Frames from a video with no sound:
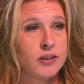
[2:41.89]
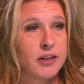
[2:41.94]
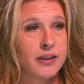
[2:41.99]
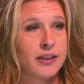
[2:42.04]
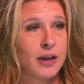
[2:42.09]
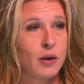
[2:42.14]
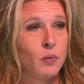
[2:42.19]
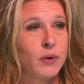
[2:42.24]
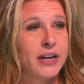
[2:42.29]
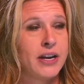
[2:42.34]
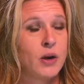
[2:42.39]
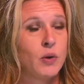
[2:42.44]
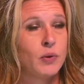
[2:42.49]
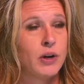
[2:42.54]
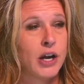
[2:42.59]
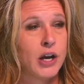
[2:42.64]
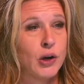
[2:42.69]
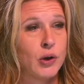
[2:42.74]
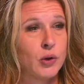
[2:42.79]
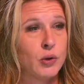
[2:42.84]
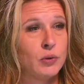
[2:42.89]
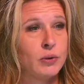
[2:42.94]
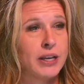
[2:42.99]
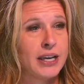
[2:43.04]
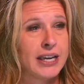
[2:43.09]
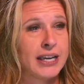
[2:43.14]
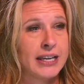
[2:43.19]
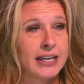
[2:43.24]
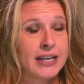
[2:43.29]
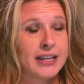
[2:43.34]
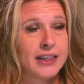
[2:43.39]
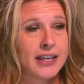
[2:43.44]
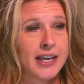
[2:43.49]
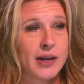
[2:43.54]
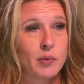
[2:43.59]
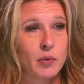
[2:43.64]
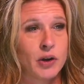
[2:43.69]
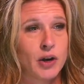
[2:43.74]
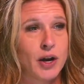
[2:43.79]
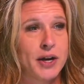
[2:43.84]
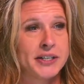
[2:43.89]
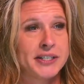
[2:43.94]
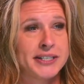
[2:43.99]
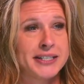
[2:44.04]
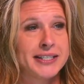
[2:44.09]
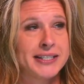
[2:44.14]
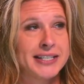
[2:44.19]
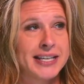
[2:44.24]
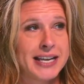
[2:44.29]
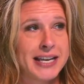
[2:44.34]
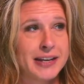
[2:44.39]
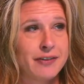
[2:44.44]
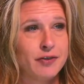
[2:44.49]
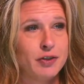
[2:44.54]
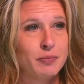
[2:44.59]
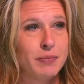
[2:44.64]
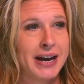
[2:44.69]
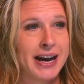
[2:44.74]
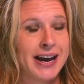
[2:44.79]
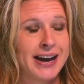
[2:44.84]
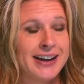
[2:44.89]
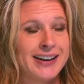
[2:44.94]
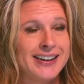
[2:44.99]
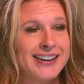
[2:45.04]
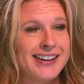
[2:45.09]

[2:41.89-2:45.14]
that we don't own anything. We're not deceived by